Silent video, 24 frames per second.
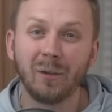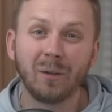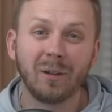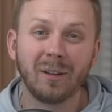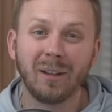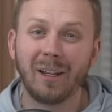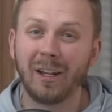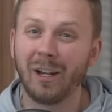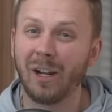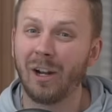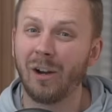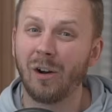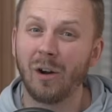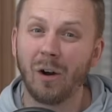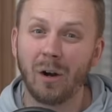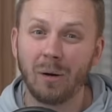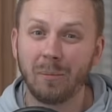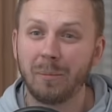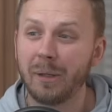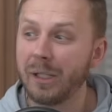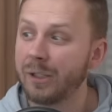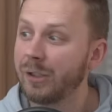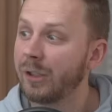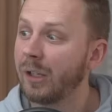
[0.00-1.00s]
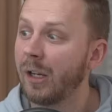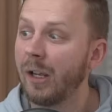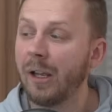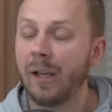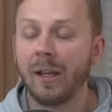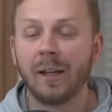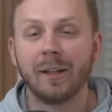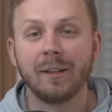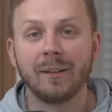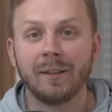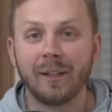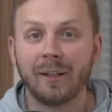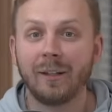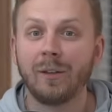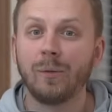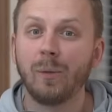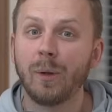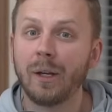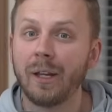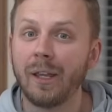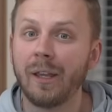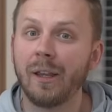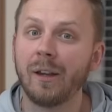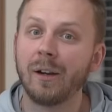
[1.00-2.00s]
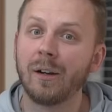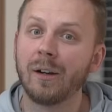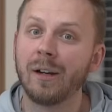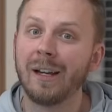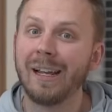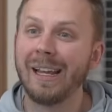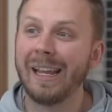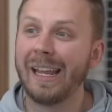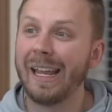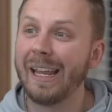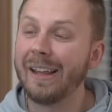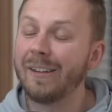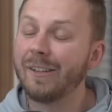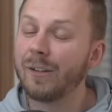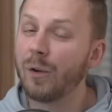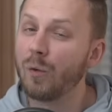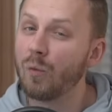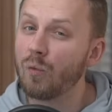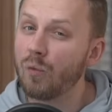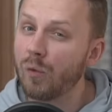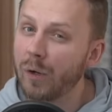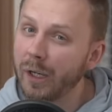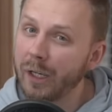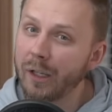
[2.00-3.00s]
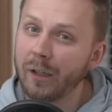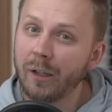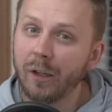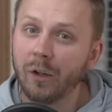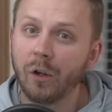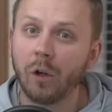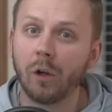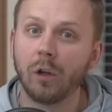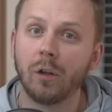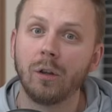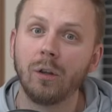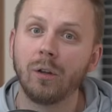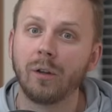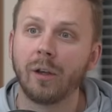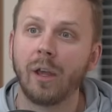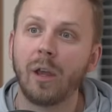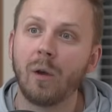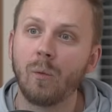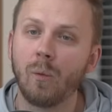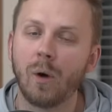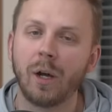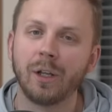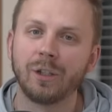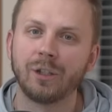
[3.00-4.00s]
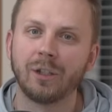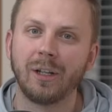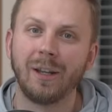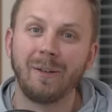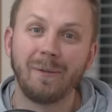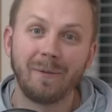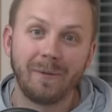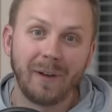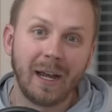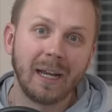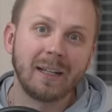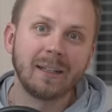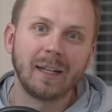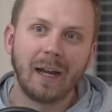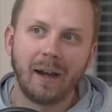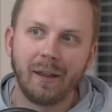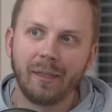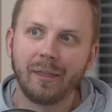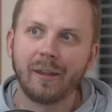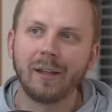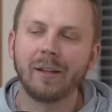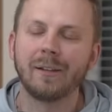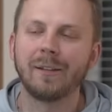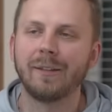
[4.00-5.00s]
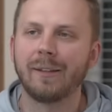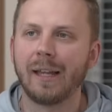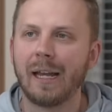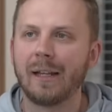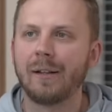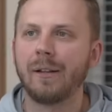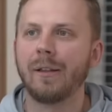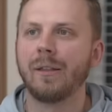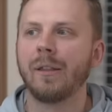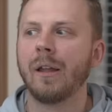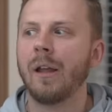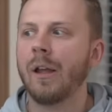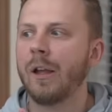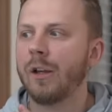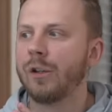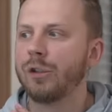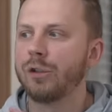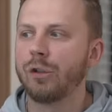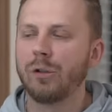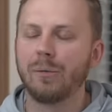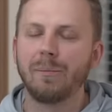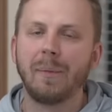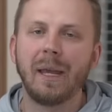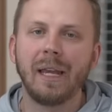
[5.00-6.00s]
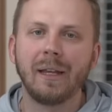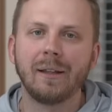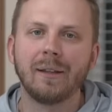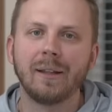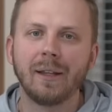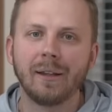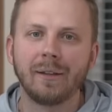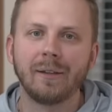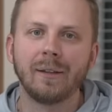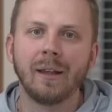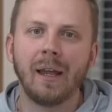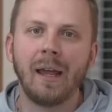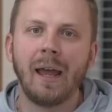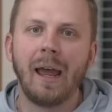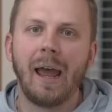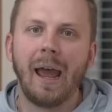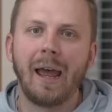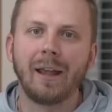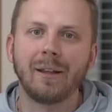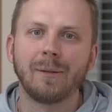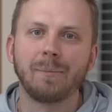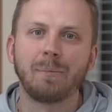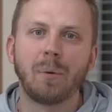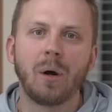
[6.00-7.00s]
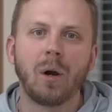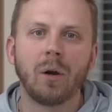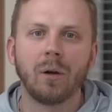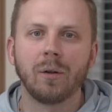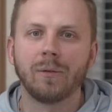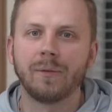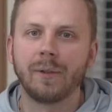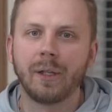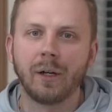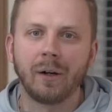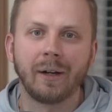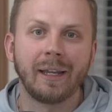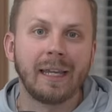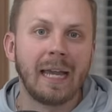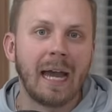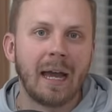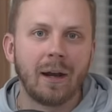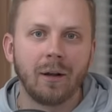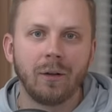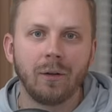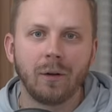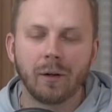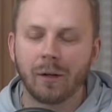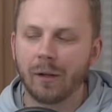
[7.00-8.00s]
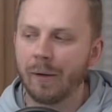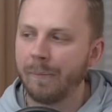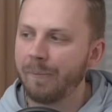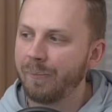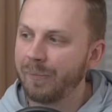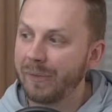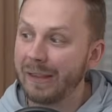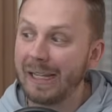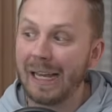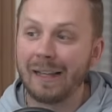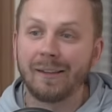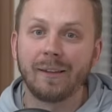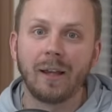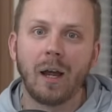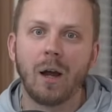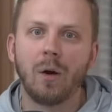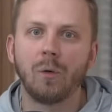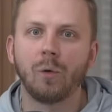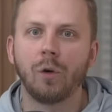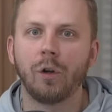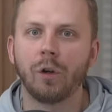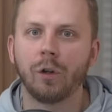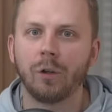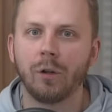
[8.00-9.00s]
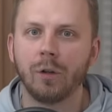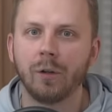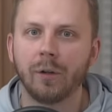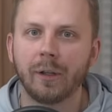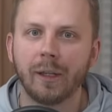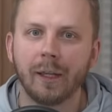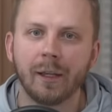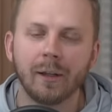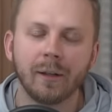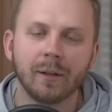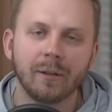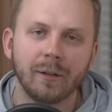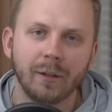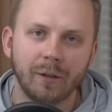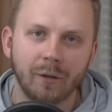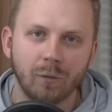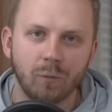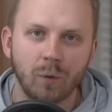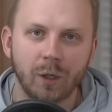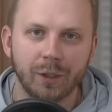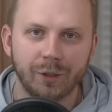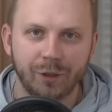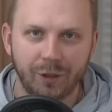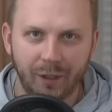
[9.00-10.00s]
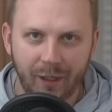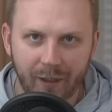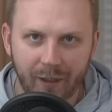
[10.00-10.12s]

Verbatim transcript: look like garbage. This one here is a really good looking watch. In fact, I think Zenith should make this as part of their catalog. That's how good looking this watch